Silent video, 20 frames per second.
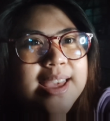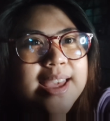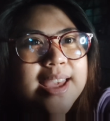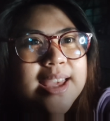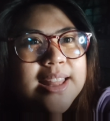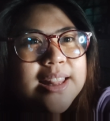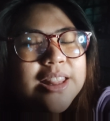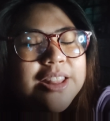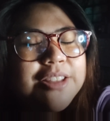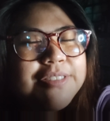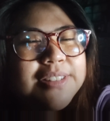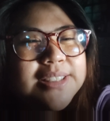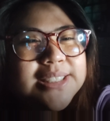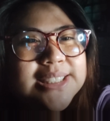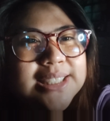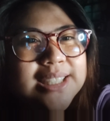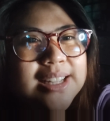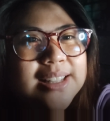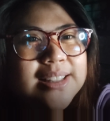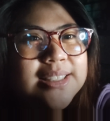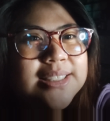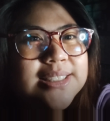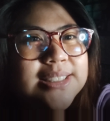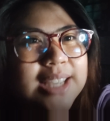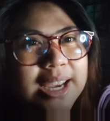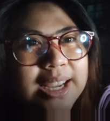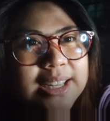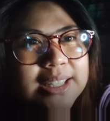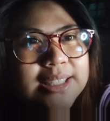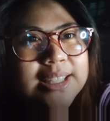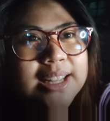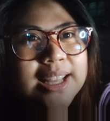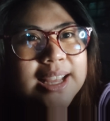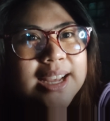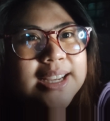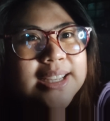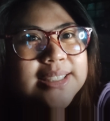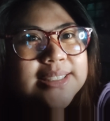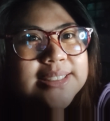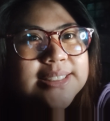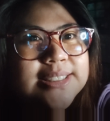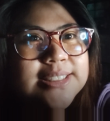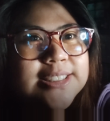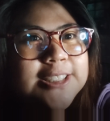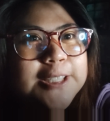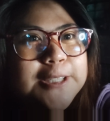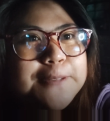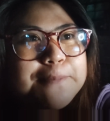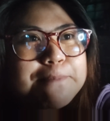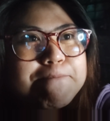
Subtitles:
and the physical design as